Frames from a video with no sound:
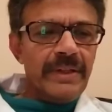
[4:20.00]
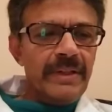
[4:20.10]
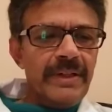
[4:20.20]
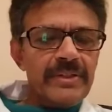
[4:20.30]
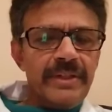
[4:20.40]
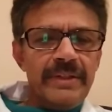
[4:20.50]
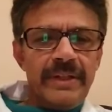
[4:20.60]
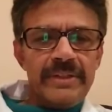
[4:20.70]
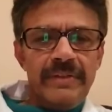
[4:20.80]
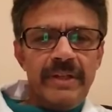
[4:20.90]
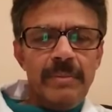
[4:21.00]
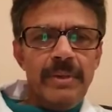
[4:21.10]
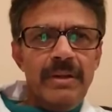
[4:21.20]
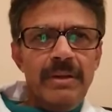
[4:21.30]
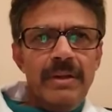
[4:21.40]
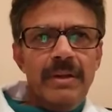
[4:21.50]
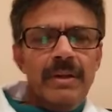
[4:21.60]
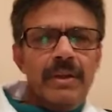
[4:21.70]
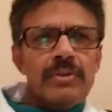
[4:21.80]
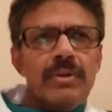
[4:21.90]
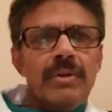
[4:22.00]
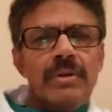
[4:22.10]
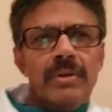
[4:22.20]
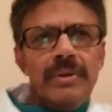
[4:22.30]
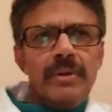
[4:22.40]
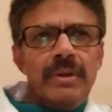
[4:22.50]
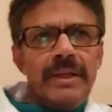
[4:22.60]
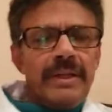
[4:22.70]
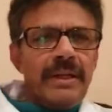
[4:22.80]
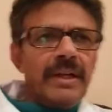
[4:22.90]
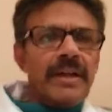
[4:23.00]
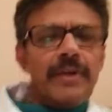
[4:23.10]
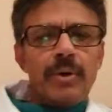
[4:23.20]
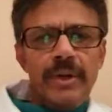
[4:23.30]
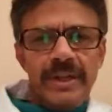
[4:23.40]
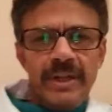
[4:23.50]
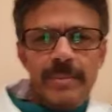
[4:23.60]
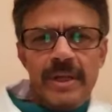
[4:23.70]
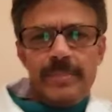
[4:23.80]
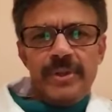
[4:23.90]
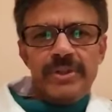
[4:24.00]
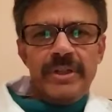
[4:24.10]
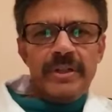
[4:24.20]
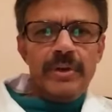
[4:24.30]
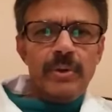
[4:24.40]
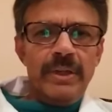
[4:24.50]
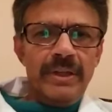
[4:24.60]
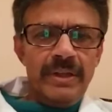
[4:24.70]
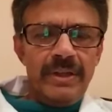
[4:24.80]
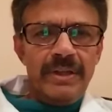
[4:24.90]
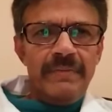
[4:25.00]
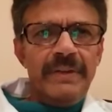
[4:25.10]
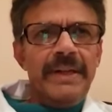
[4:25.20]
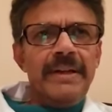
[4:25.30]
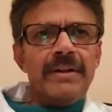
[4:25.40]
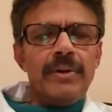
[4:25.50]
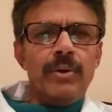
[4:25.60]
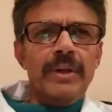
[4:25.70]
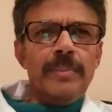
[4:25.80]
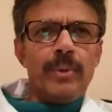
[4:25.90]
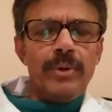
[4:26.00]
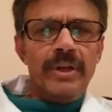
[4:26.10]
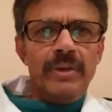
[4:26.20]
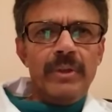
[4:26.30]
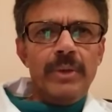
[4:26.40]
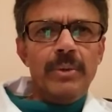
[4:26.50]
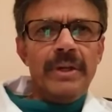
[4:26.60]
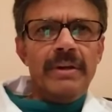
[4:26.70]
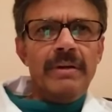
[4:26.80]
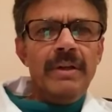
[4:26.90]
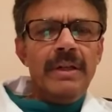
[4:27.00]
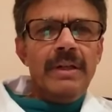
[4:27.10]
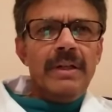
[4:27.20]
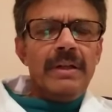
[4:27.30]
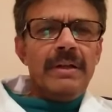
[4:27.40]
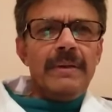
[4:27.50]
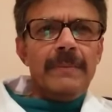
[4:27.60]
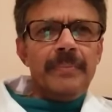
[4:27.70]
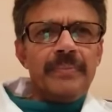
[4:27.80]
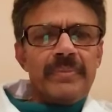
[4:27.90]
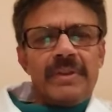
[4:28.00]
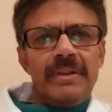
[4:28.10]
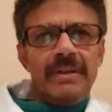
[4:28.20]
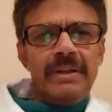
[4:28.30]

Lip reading: testing that is available. So controlling blood pressure, controlling the weight, controlling protein in the urine, and